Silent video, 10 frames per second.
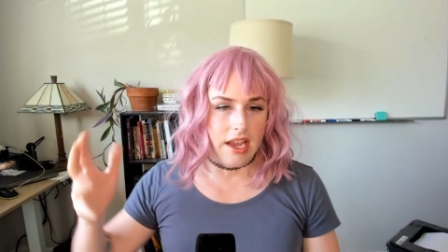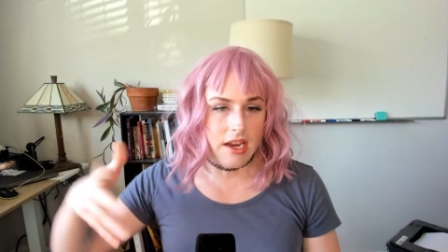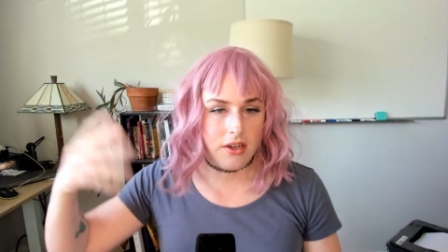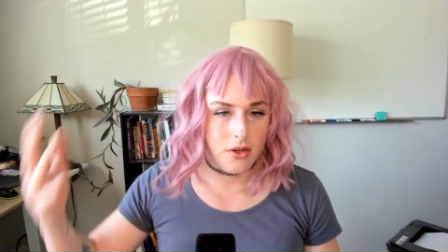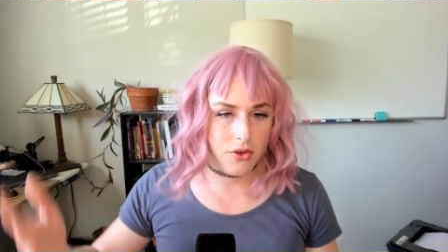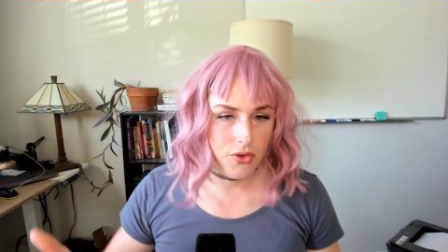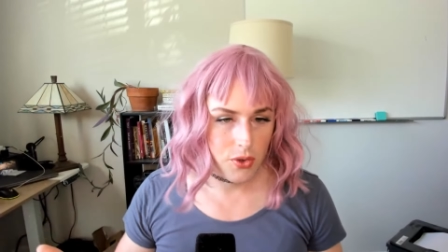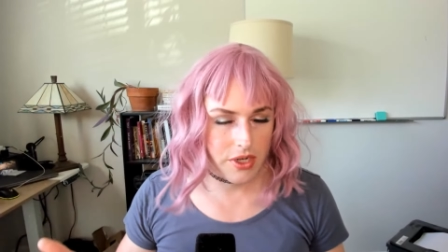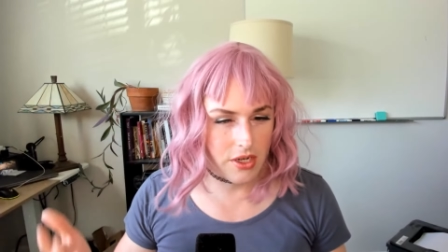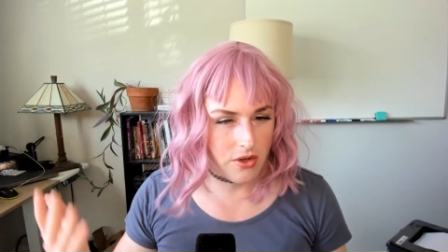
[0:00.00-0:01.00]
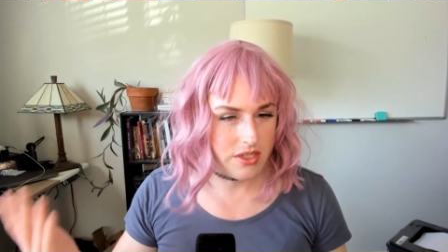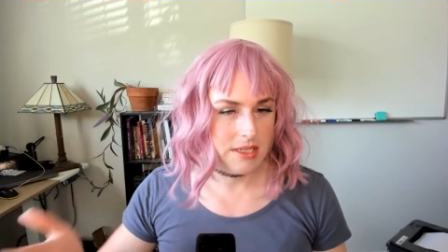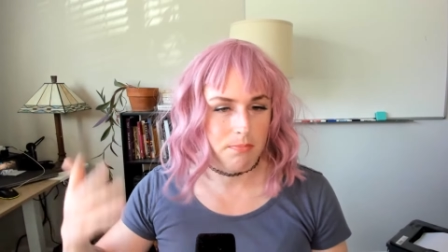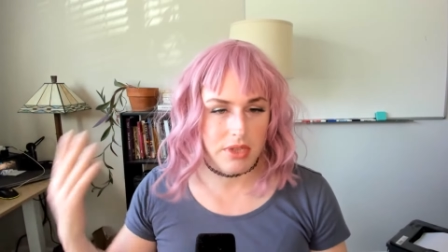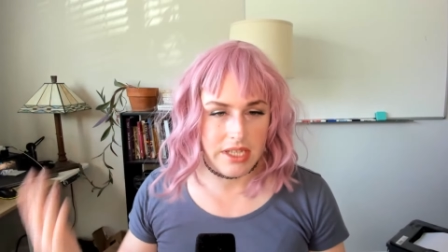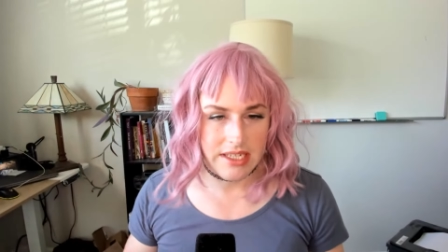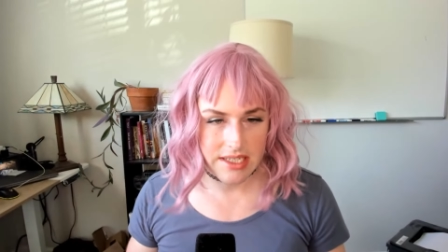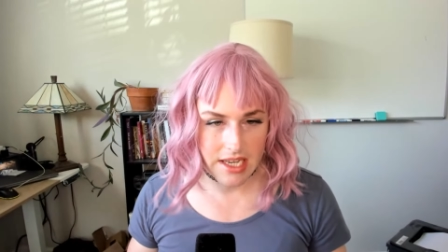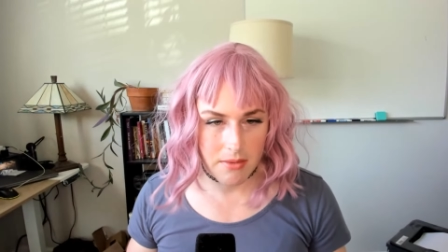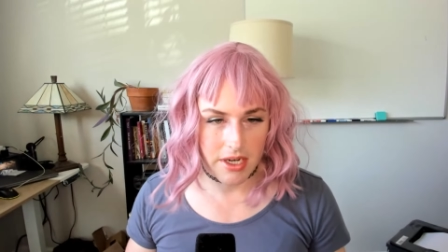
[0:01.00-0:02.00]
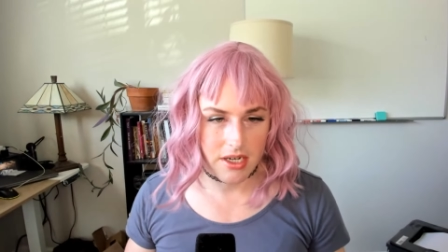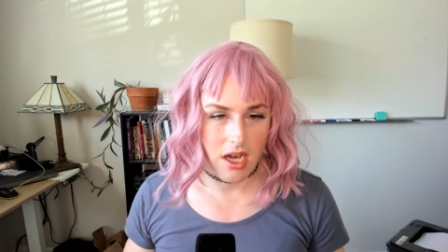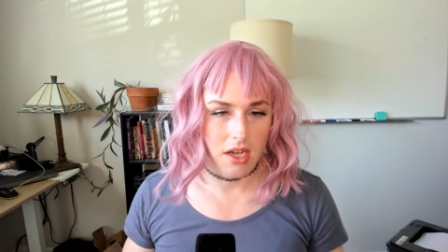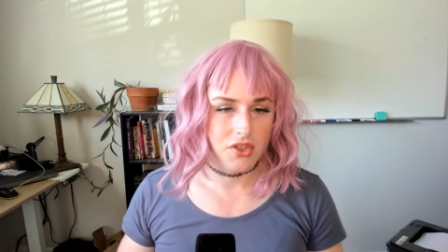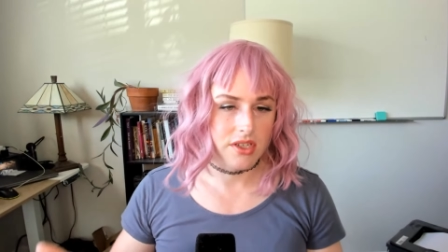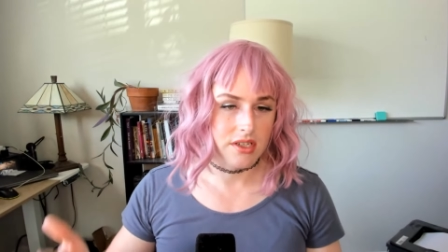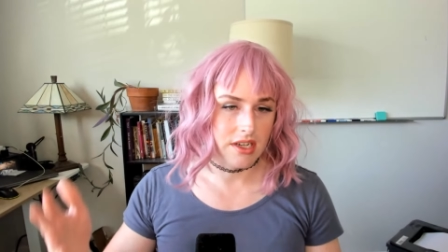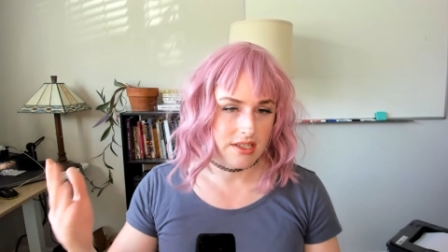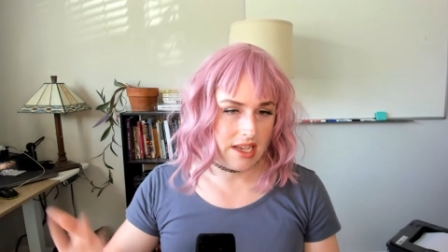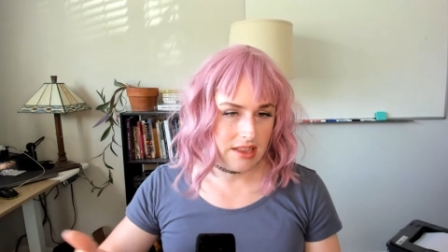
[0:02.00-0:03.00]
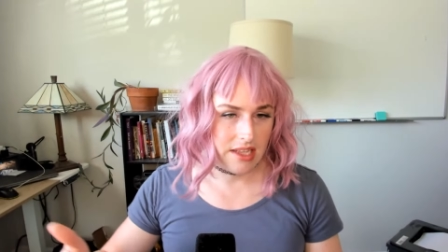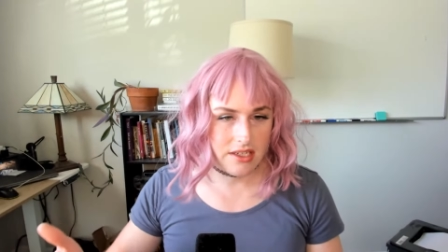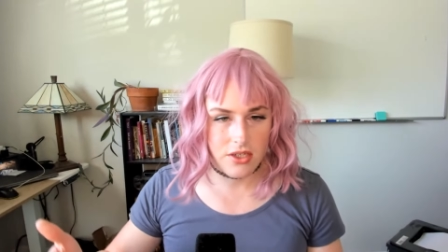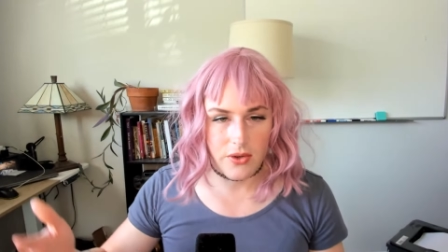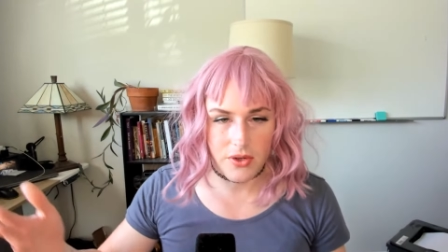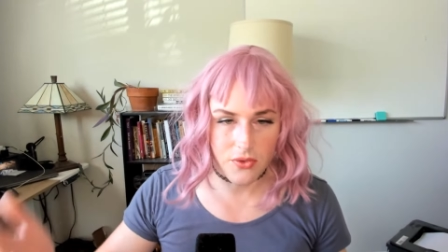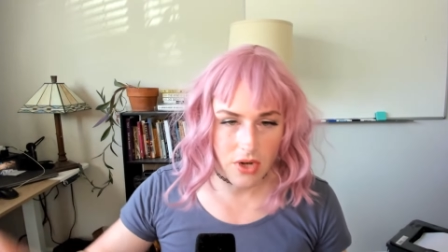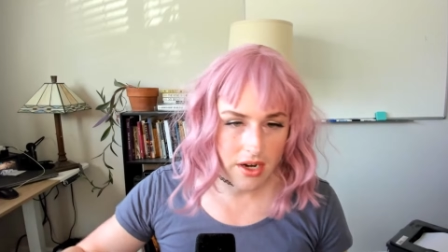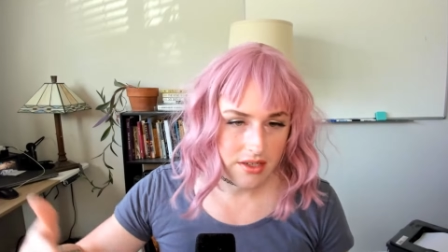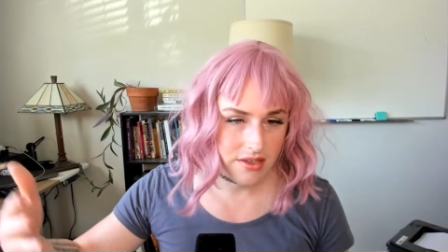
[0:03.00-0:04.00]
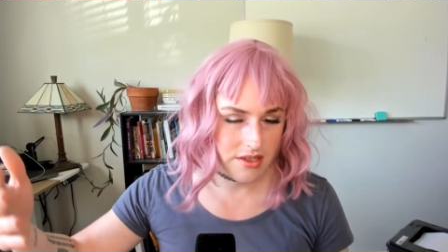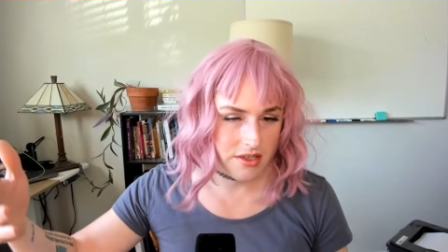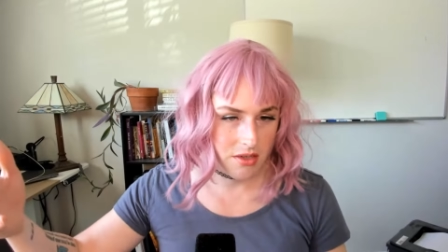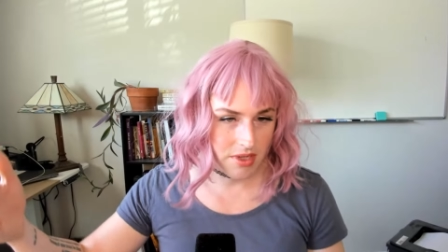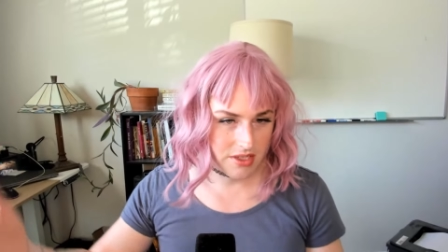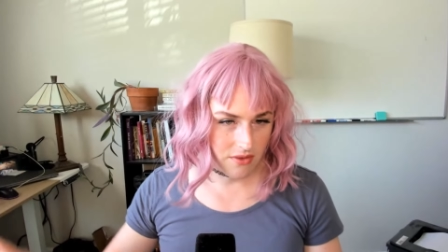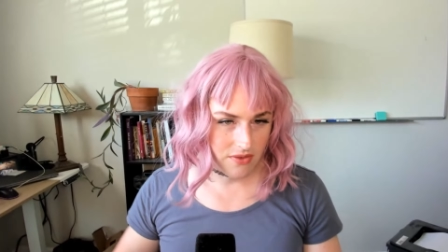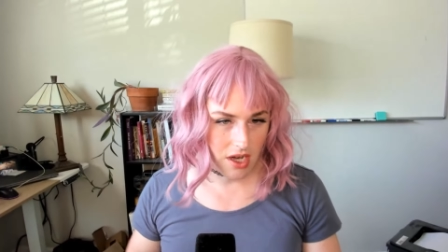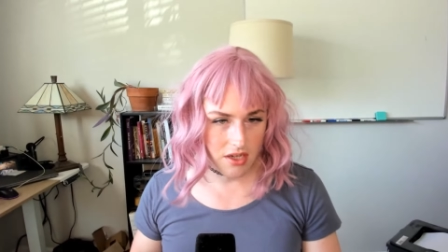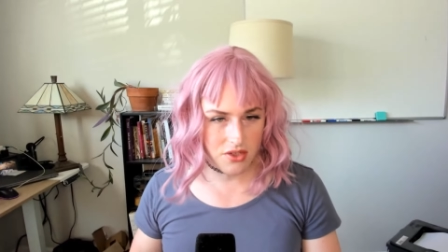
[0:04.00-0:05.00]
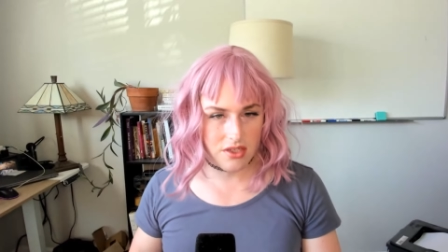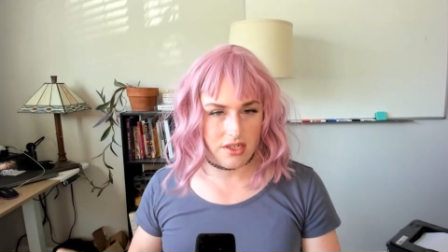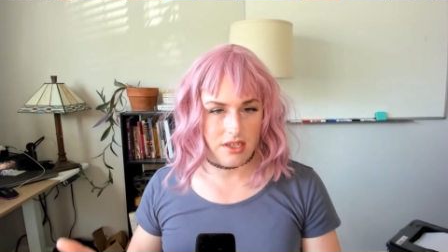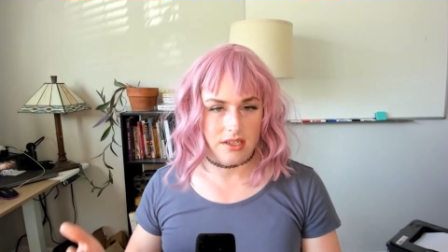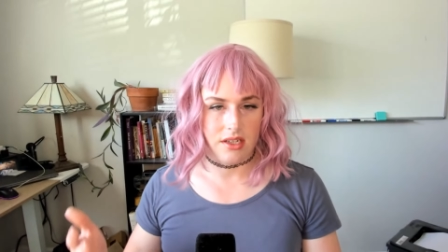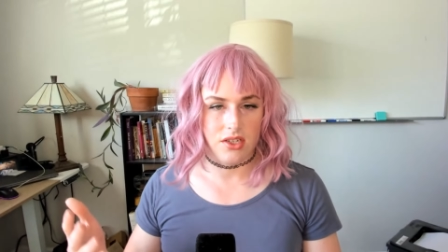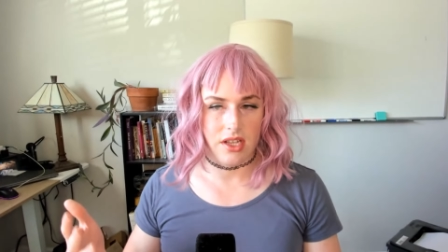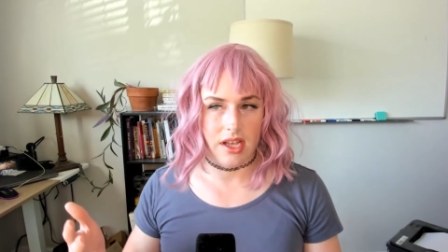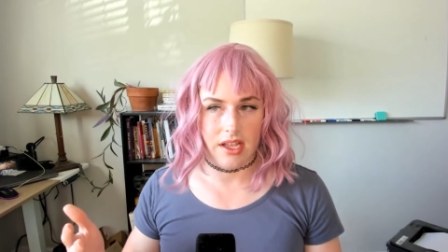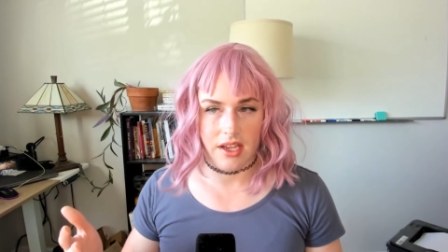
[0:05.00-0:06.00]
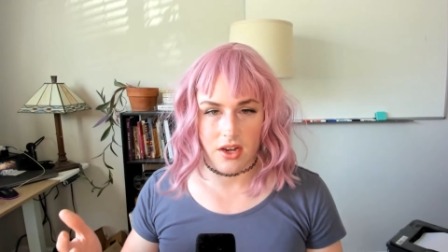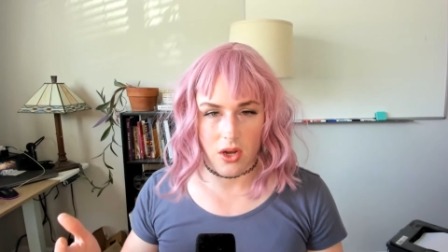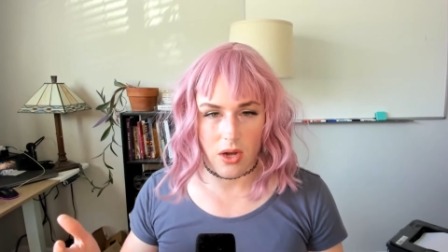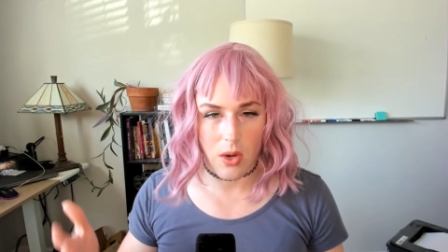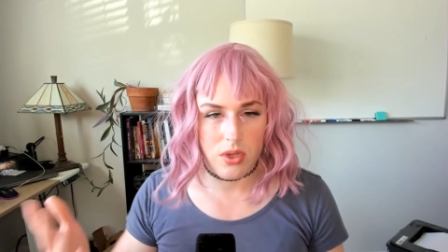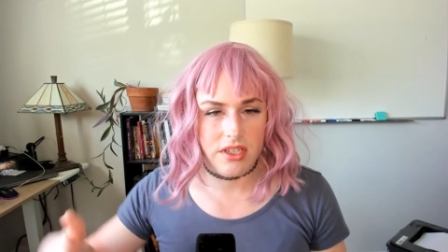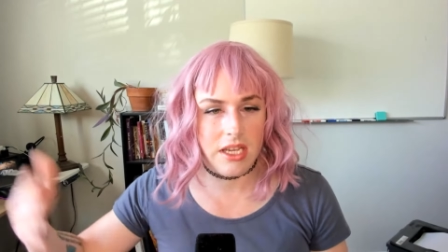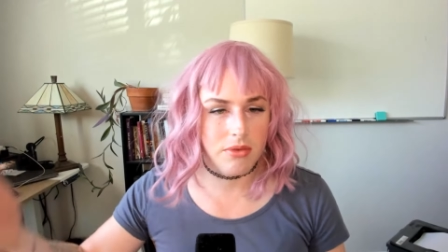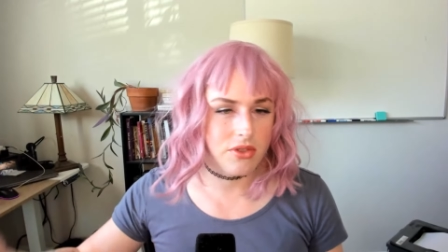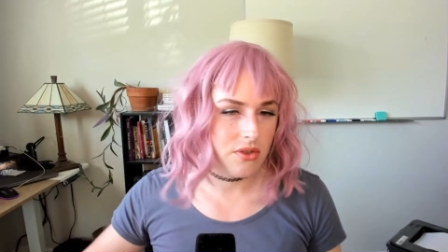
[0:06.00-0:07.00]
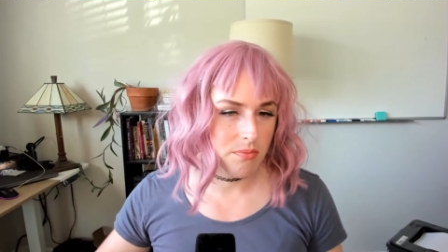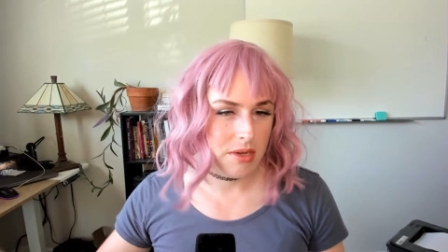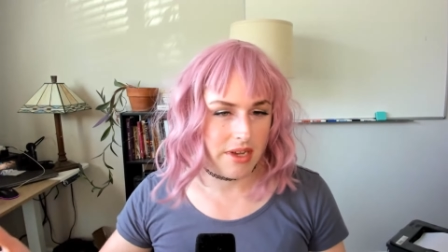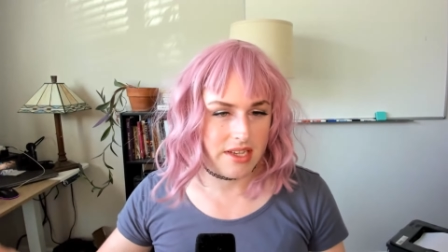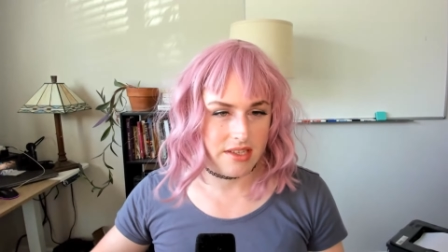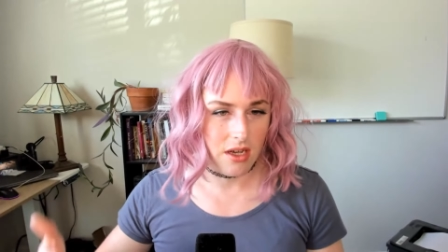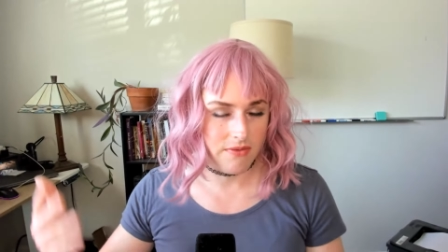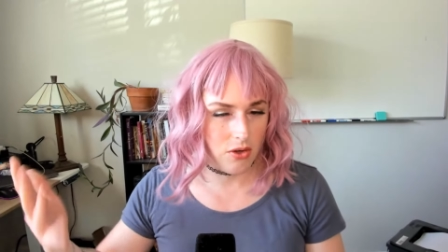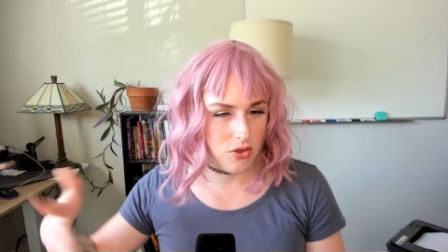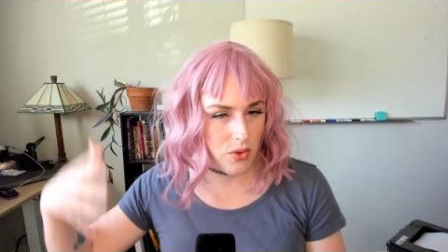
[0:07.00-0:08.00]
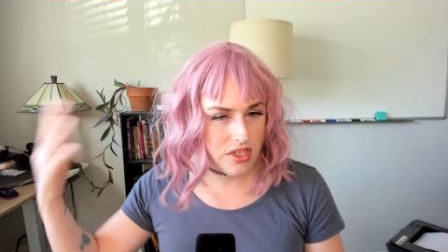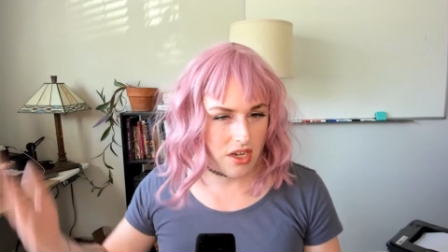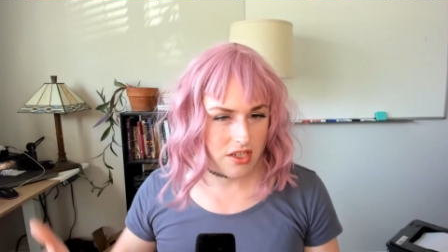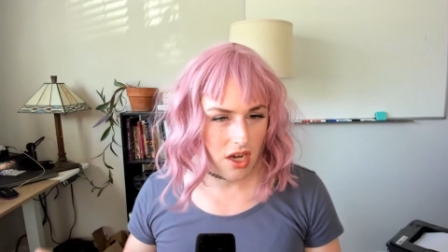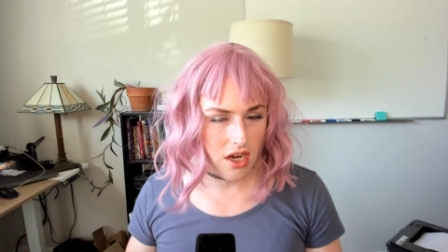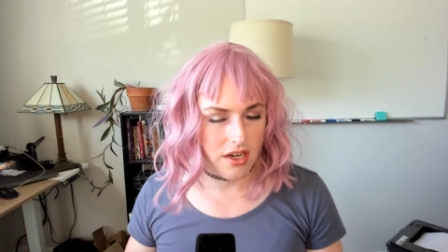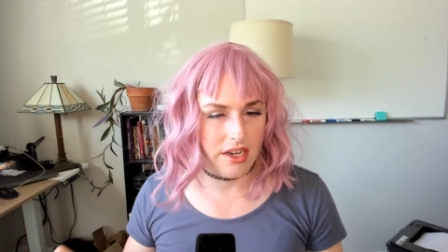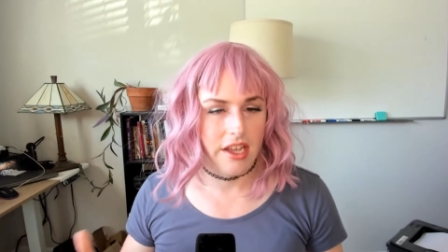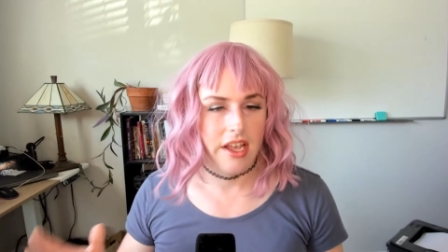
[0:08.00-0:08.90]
incongruity or split in my consciousness that led to neuroticism and self-consciousness such that, you know, I wasn't able to be myself. I was always on guard.